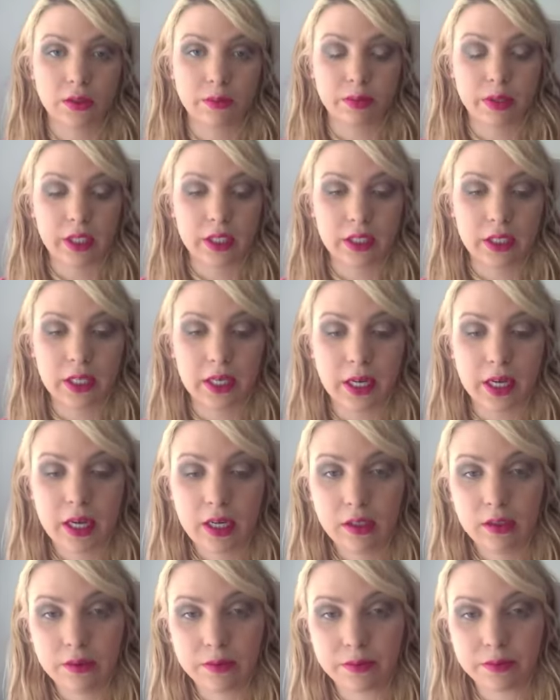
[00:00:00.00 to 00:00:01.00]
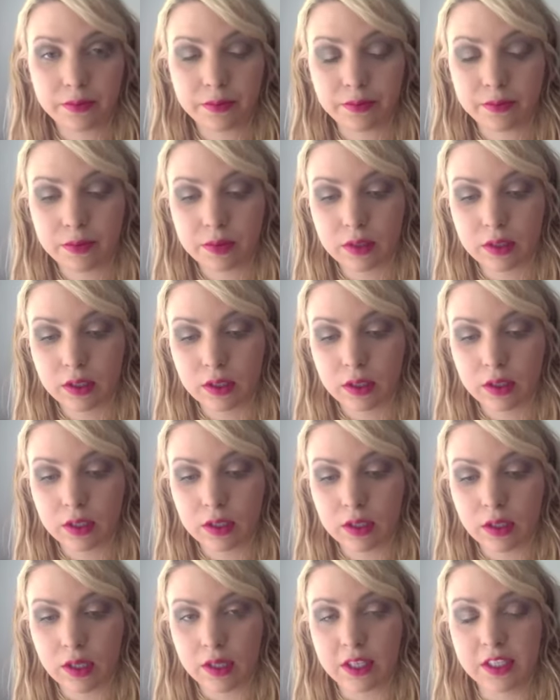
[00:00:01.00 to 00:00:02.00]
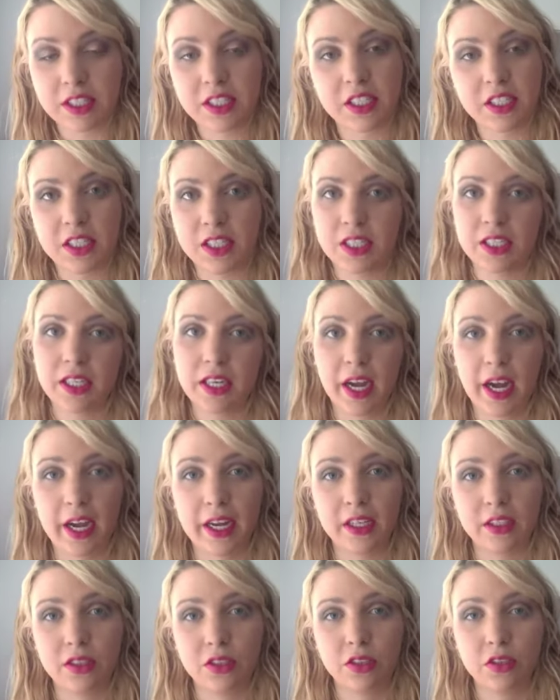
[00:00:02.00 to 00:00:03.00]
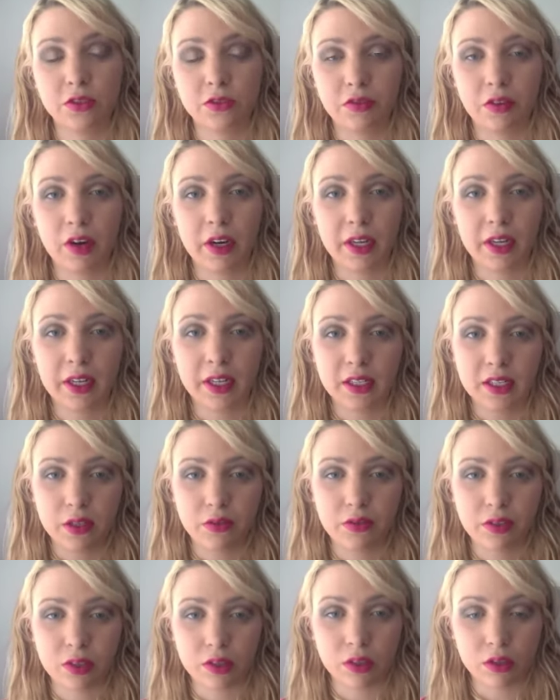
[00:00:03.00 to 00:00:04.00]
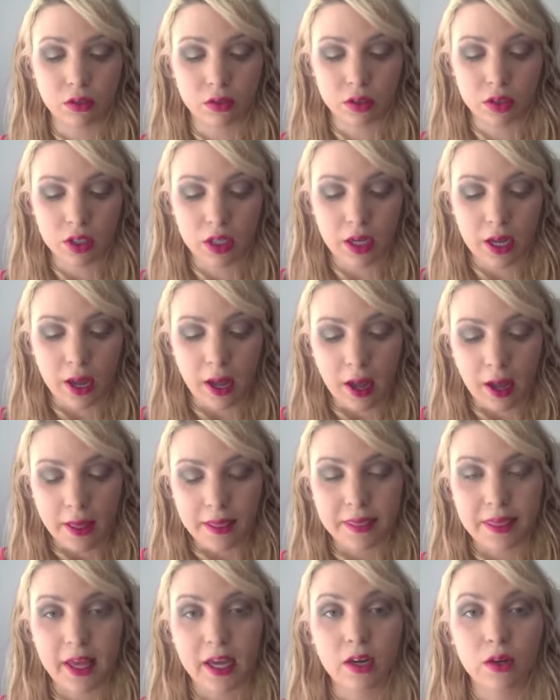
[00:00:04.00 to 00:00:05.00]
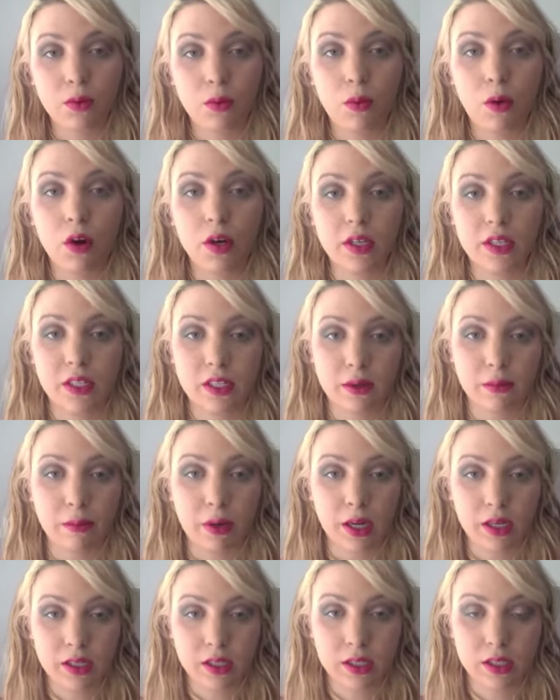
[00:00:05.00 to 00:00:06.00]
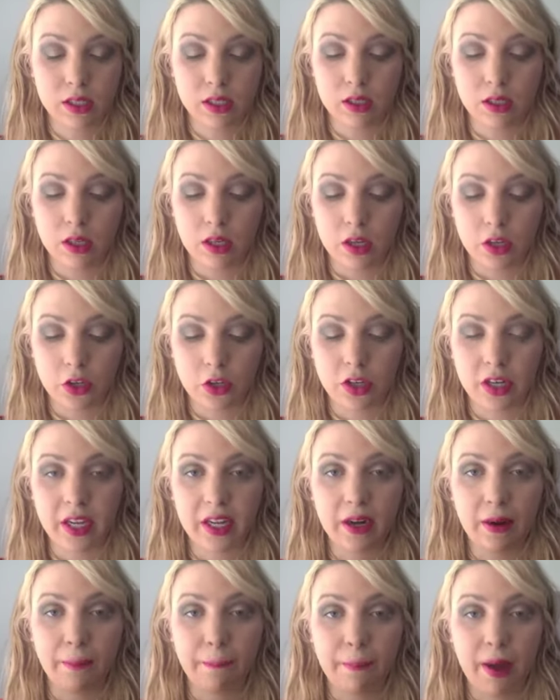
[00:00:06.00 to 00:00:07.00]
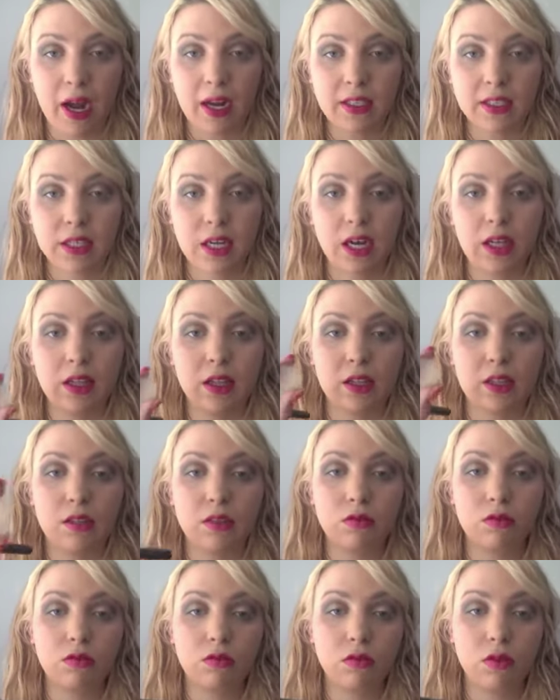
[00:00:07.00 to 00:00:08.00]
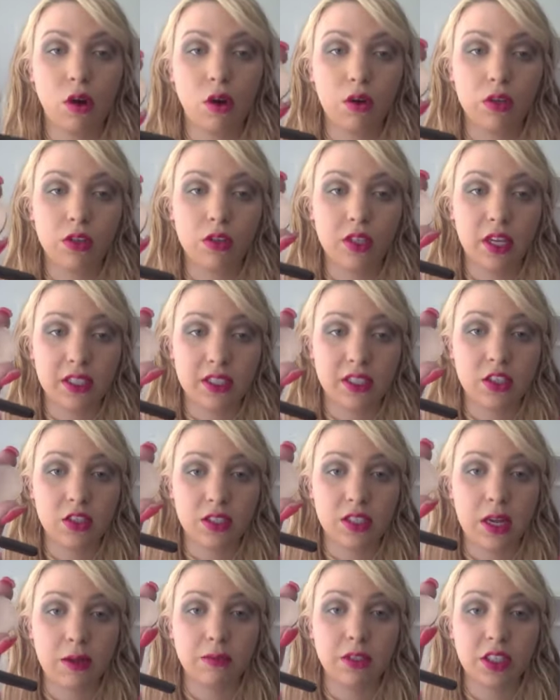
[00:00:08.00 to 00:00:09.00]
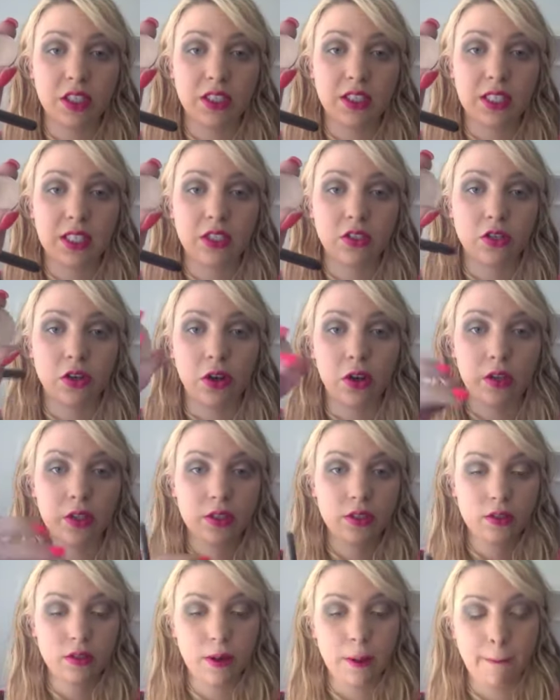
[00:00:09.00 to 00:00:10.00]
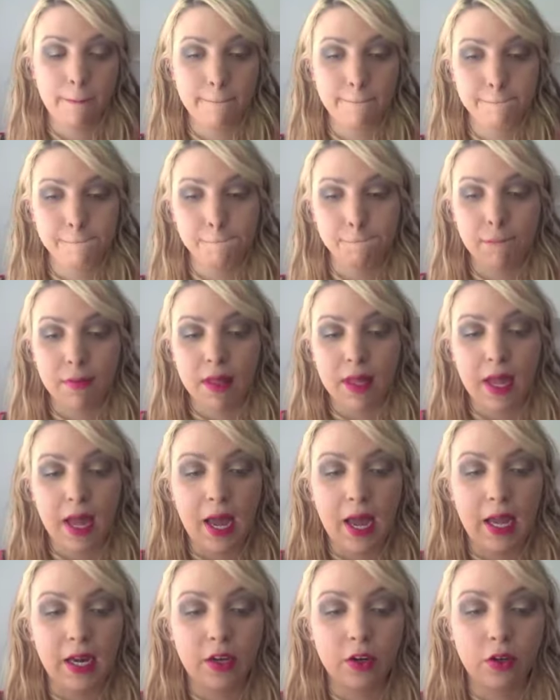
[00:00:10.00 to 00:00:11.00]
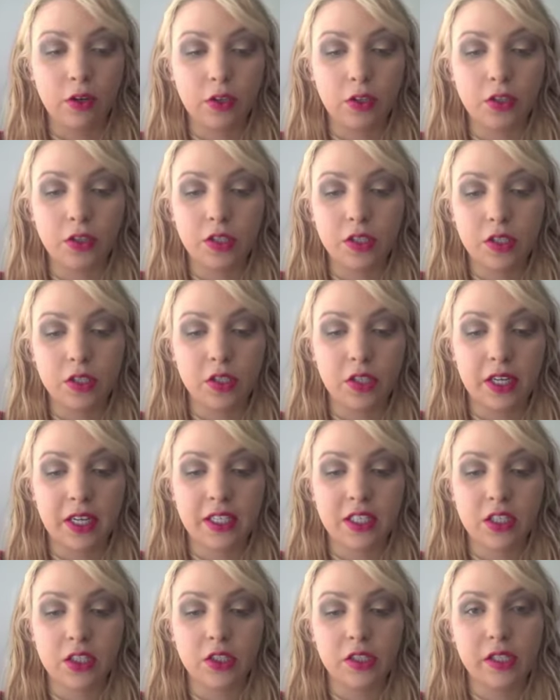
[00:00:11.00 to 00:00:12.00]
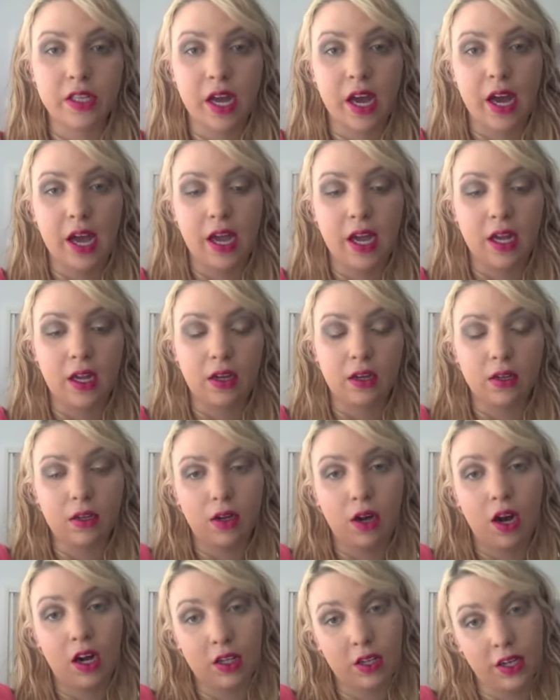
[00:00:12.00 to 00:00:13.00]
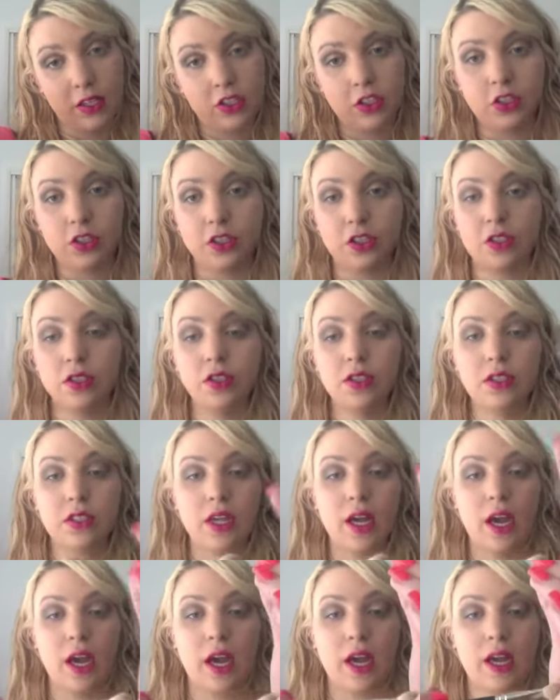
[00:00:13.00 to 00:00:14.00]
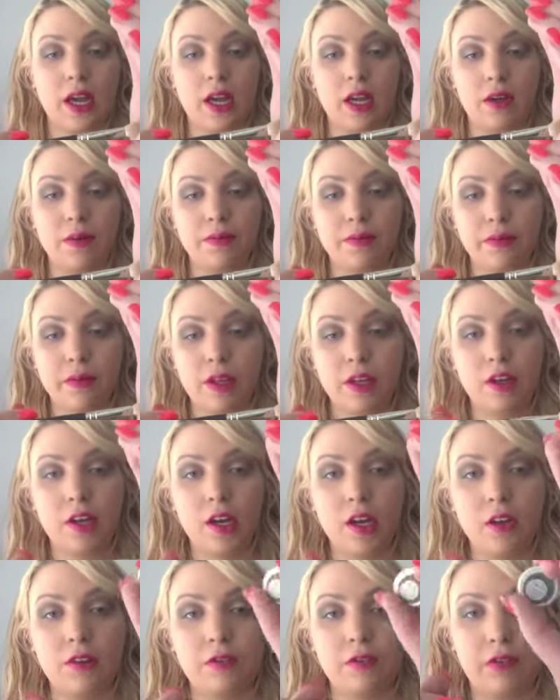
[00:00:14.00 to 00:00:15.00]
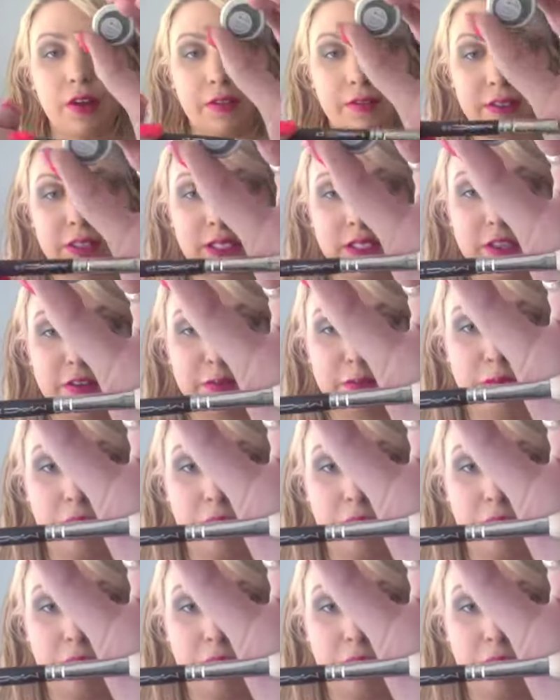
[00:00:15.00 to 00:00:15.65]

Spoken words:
are blended out. This is just in case you're finding it difficult. Then what is a must? You need a matte colour on that's the same as your skin tone, and you need to use I like to use a fluffy stiff